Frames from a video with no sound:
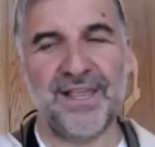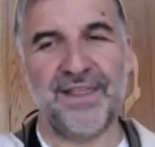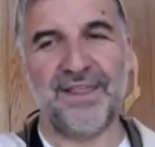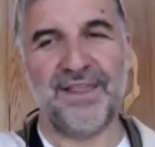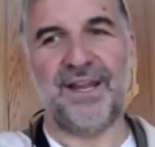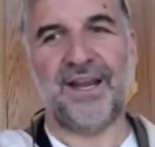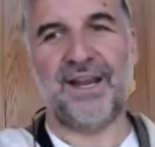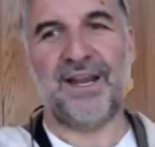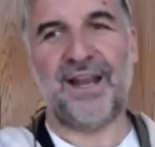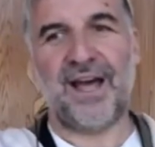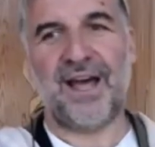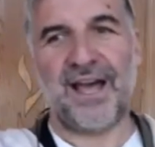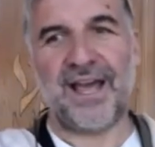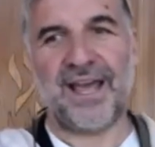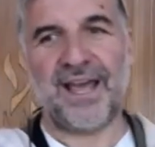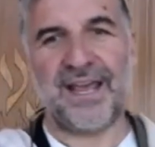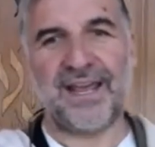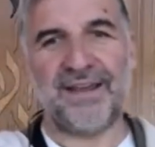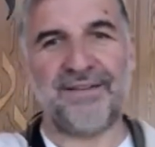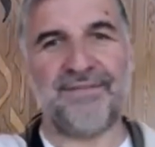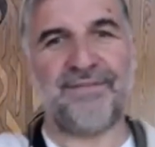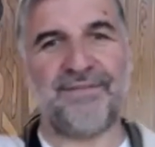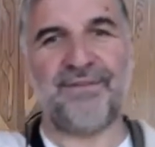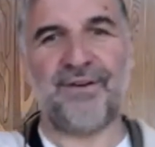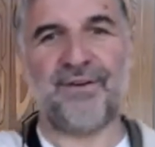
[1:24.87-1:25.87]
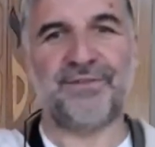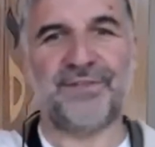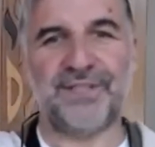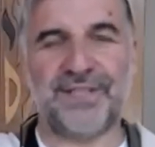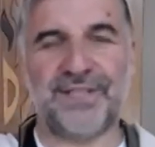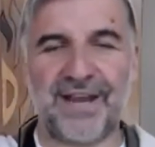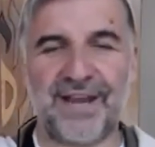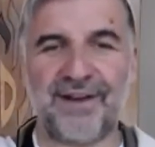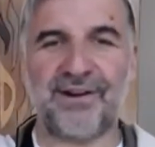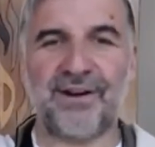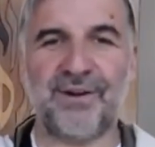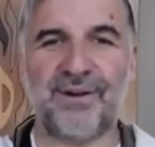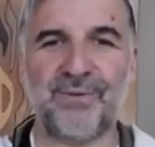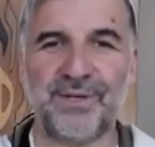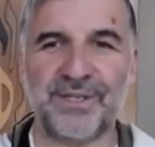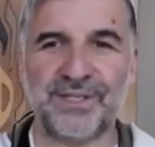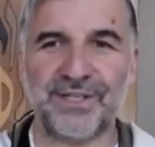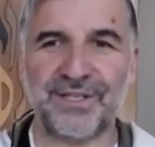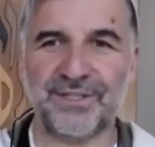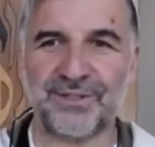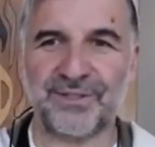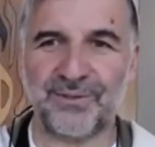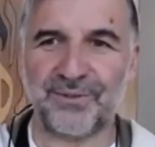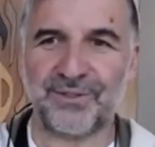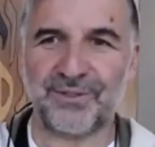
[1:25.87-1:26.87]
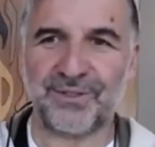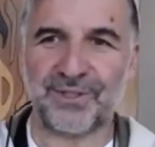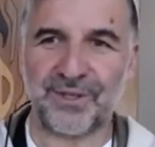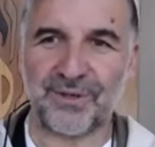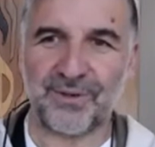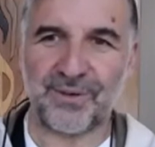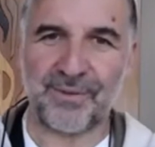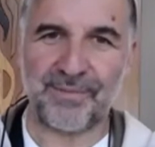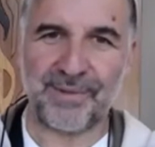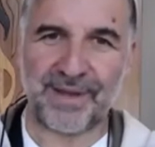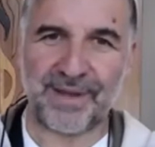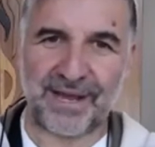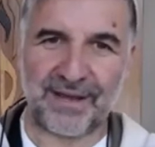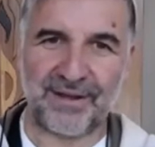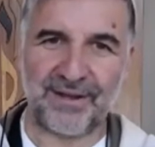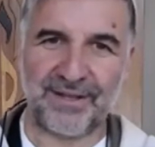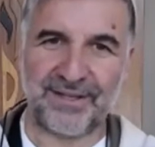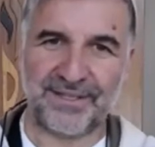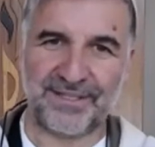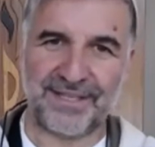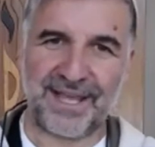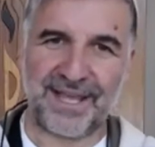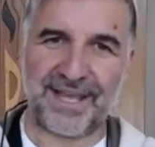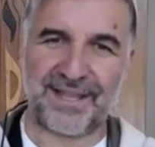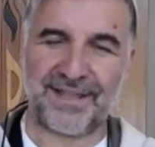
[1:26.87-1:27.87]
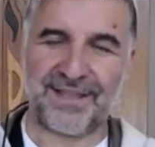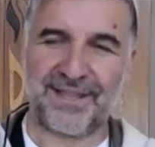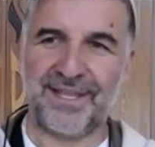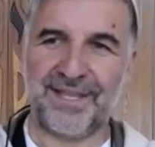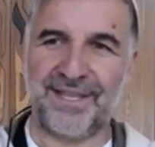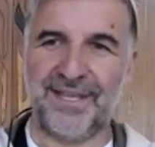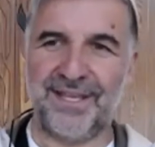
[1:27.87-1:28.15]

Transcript: the life of Sarah, which is also about her death.